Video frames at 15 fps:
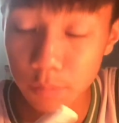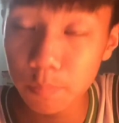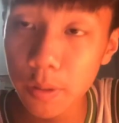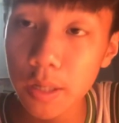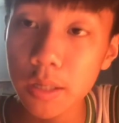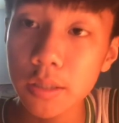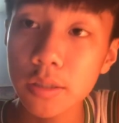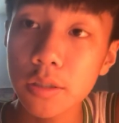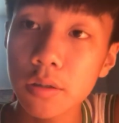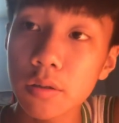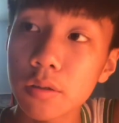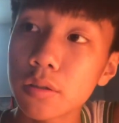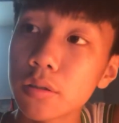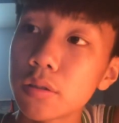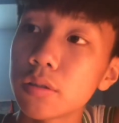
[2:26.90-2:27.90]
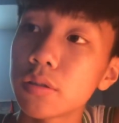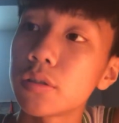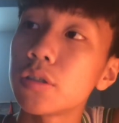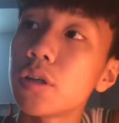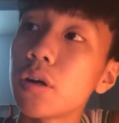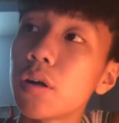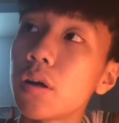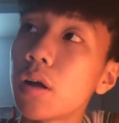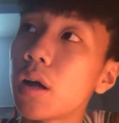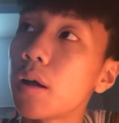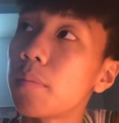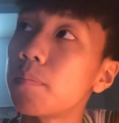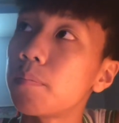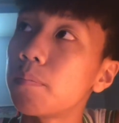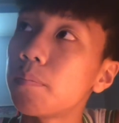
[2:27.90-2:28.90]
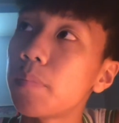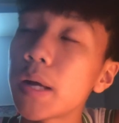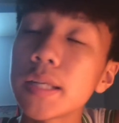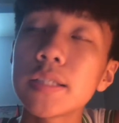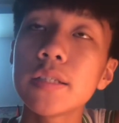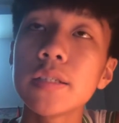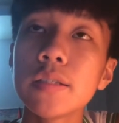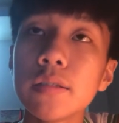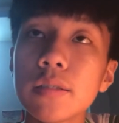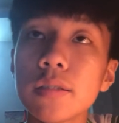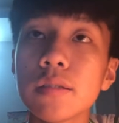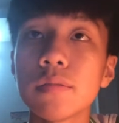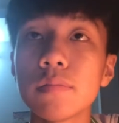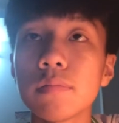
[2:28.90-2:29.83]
depends on your passions,